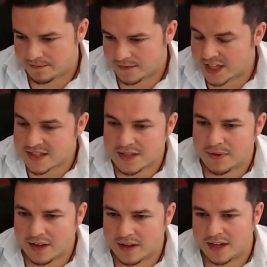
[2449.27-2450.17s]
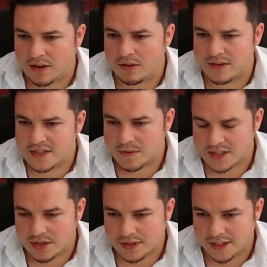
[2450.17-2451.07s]
Let's see whether all this works
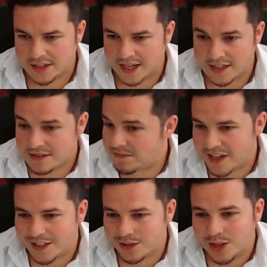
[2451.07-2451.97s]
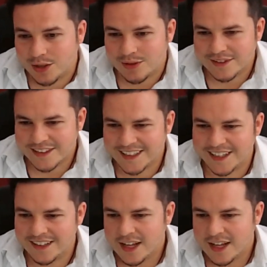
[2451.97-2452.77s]
out in the end. I don't know, you know.